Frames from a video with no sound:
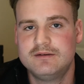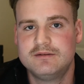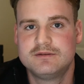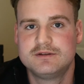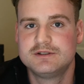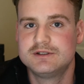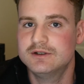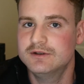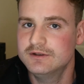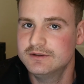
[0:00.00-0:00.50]

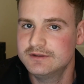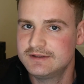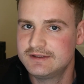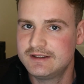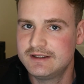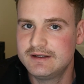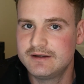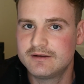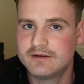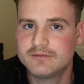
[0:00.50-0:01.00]
shows
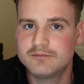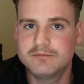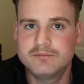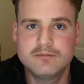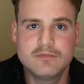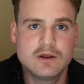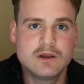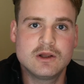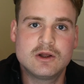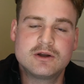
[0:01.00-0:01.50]
that
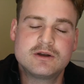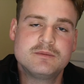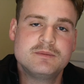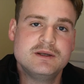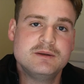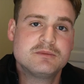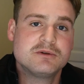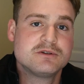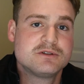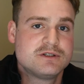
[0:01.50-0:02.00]
a lot of
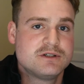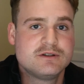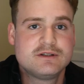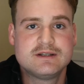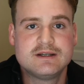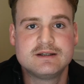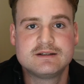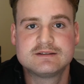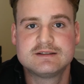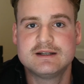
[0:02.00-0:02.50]
people should
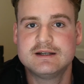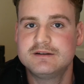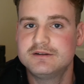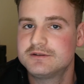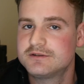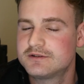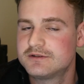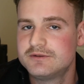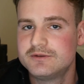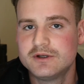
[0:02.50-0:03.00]
take
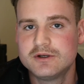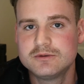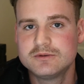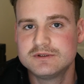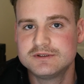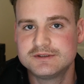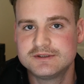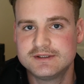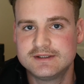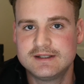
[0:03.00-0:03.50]
statins or no one
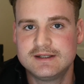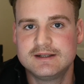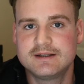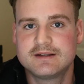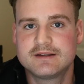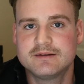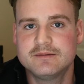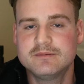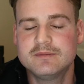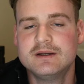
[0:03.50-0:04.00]
should take
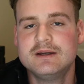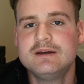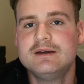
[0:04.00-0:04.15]
them.